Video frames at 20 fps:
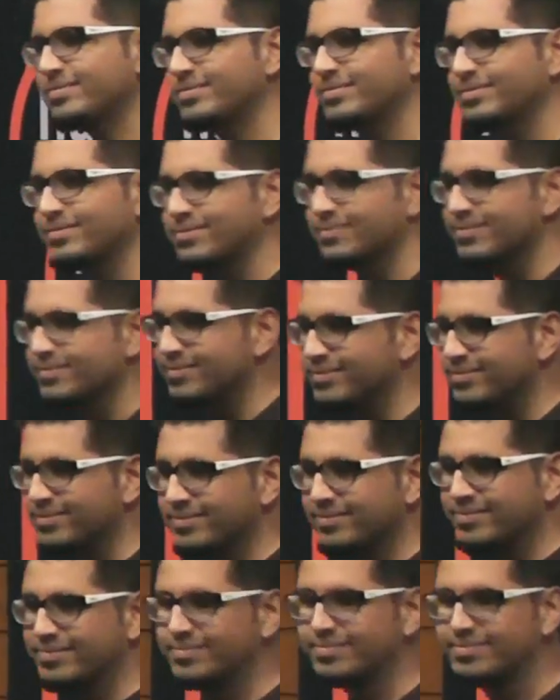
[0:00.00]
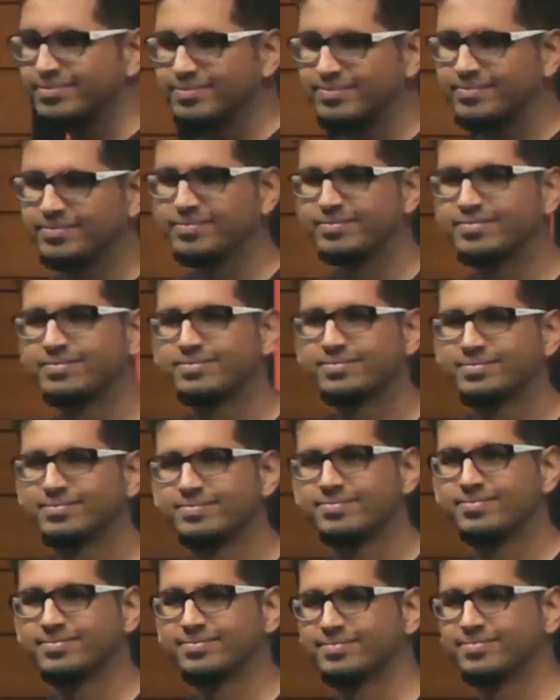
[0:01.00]

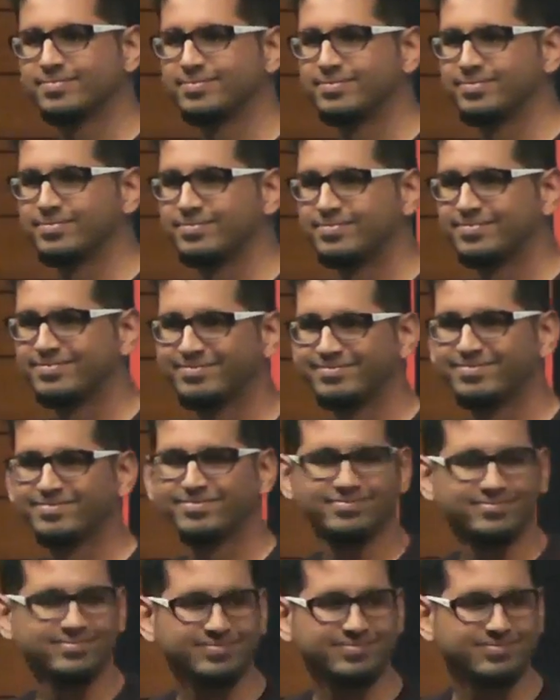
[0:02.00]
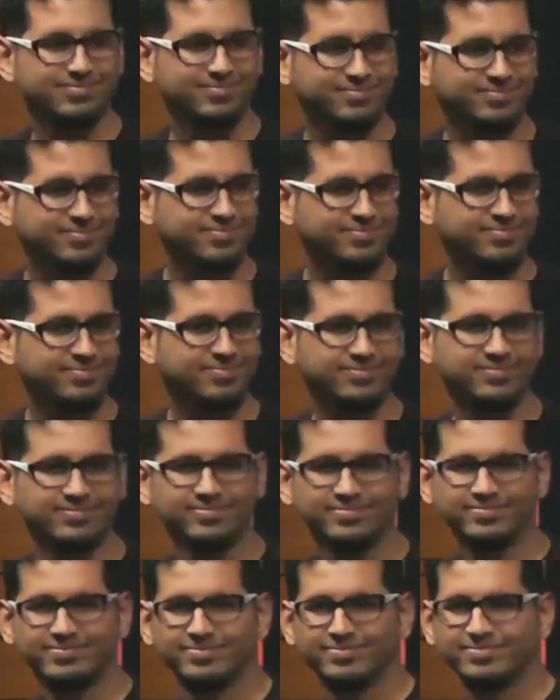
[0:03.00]

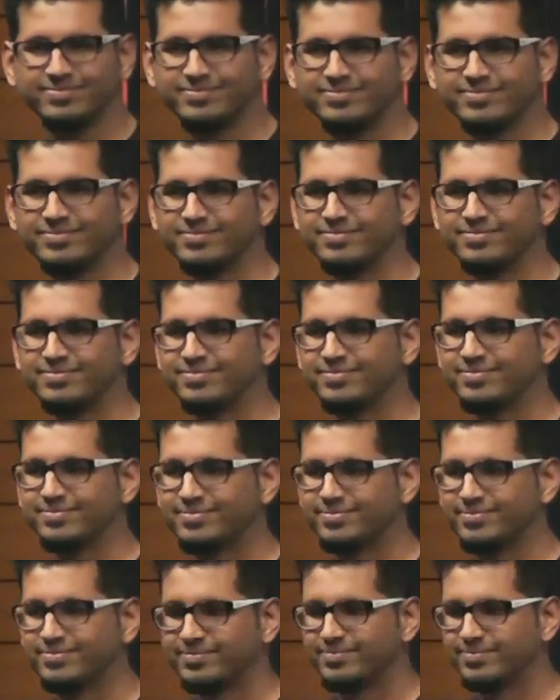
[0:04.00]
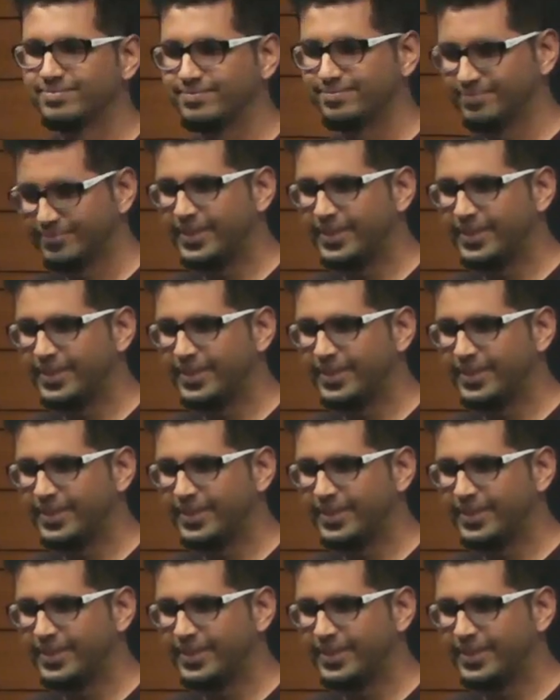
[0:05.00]
No one is speaking in this clip.